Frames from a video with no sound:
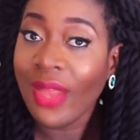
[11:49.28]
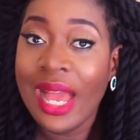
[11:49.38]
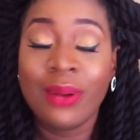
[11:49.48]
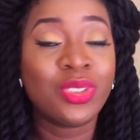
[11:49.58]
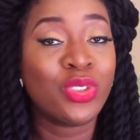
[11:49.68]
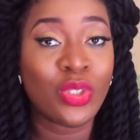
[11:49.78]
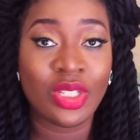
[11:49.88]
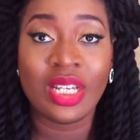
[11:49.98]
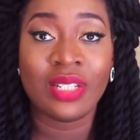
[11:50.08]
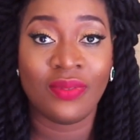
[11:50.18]
I would
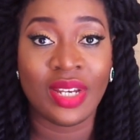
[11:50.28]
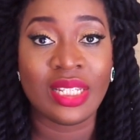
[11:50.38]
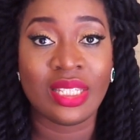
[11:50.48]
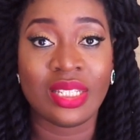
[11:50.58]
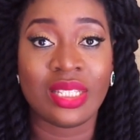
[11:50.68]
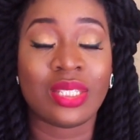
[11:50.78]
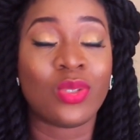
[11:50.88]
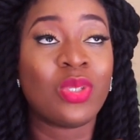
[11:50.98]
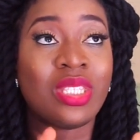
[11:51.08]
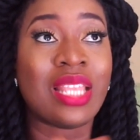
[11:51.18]
not advise it.
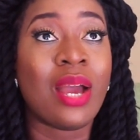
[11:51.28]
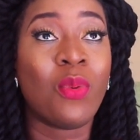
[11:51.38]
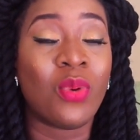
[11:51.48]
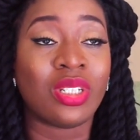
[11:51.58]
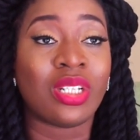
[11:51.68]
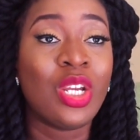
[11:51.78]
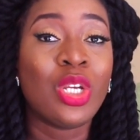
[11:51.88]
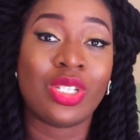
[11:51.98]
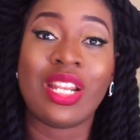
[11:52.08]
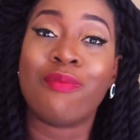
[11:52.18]
So that one
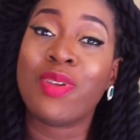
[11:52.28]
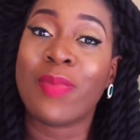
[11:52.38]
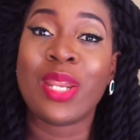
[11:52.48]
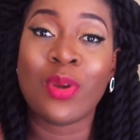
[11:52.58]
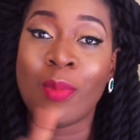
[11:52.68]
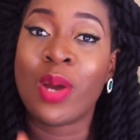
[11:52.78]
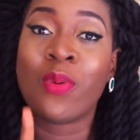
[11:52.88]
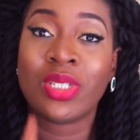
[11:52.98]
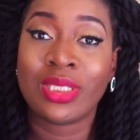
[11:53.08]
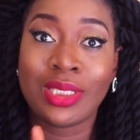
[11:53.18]
should have been my number
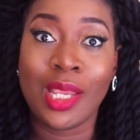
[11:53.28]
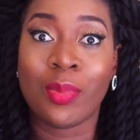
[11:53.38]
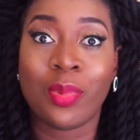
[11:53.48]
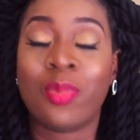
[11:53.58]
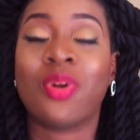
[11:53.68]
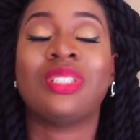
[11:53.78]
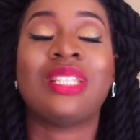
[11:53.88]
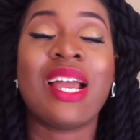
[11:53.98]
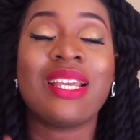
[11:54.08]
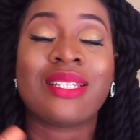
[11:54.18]
one tip, but
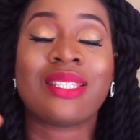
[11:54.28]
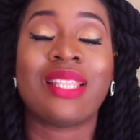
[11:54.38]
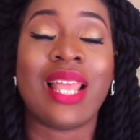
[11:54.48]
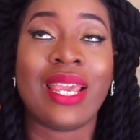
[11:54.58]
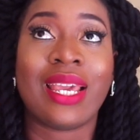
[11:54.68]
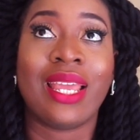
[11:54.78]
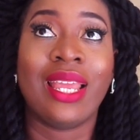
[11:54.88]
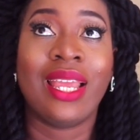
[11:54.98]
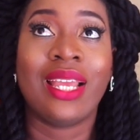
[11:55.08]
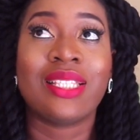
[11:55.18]
that is like
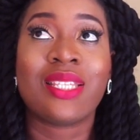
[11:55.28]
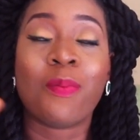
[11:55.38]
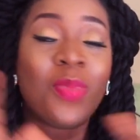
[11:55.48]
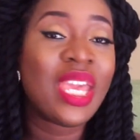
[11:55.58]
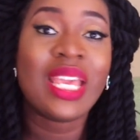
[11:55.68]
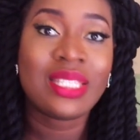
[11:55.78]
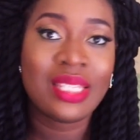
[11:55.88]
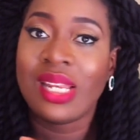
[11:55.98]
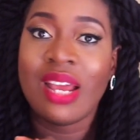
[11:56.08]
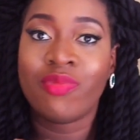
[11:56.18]
the biggest
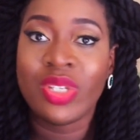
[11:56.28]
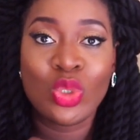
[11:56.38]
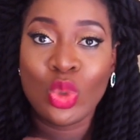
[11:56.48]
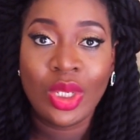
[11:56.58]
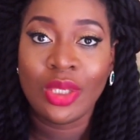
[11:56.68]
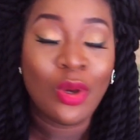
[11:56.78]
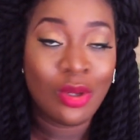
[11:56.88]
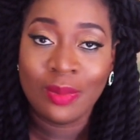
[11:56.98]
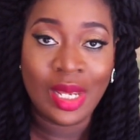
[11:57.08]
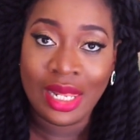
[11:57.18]
thing I've been doing
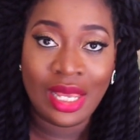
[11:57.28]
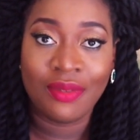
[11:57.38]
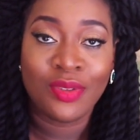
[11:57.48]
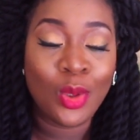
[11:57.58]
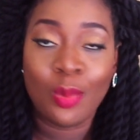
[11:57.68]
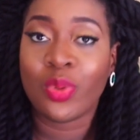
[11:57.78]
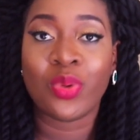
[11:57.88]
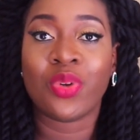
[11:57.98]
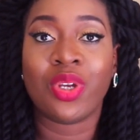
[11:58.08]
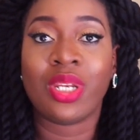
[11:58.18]
all my life. No
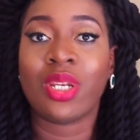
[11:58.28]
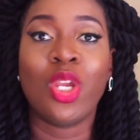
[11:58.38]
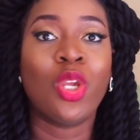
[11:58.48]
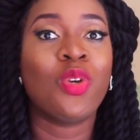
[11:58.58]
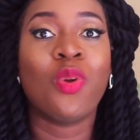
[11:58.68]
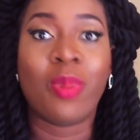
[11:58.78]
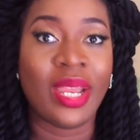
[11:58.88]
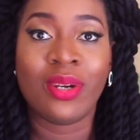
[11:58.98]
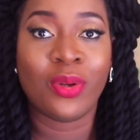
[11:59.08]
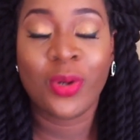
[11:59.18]
borrowing, no
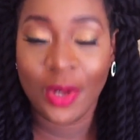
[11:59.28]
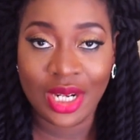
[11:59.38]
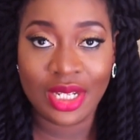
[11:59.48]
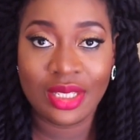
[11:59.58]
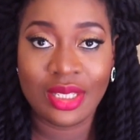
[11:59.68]
buying on credit.